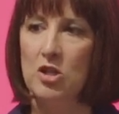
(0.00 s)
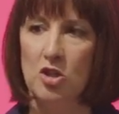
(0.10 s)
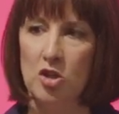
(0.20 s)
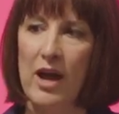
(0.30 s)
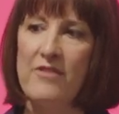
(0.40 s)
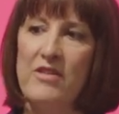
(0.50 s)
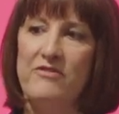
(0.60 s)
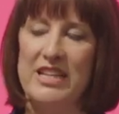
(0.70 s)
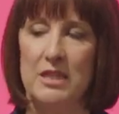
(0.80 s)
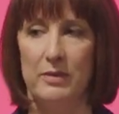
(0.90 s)
to drive
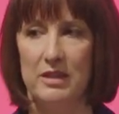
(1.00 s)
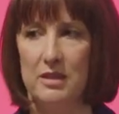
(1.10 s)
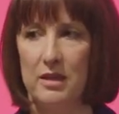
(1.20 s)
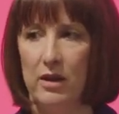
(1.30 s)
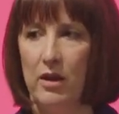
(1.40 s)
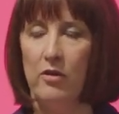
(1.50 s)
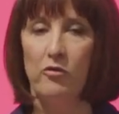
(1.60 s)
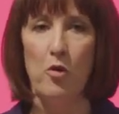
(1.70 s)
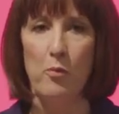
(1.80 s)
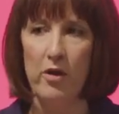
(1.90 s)
investment,
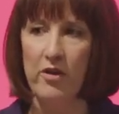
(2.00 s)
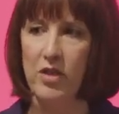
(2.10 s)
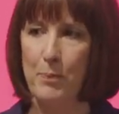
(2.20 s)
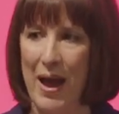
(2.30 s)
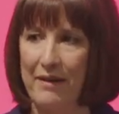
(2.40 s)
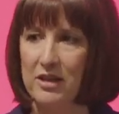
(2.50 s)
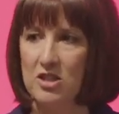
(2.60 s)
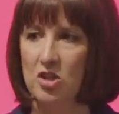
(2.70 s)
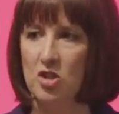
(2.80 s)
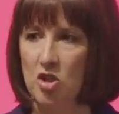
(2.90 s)
remove the
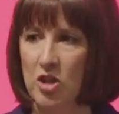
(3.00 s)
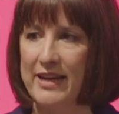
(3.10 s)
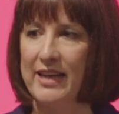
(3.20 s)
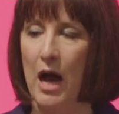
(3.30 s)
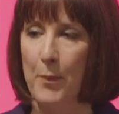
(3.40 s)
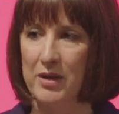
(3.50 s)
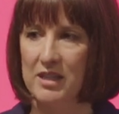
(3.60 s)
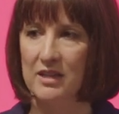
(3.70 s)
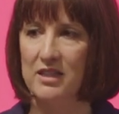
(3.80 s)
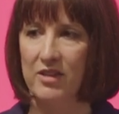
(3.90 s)
barriers constraining our
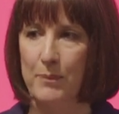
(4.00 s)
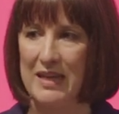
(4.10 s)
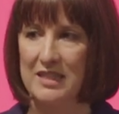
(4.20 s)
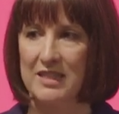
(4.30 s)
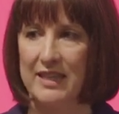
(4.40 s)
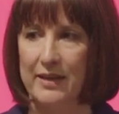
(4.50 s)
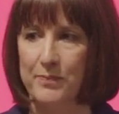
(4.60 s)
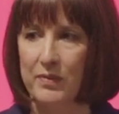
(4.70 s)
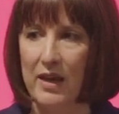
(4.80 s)
productive capacity,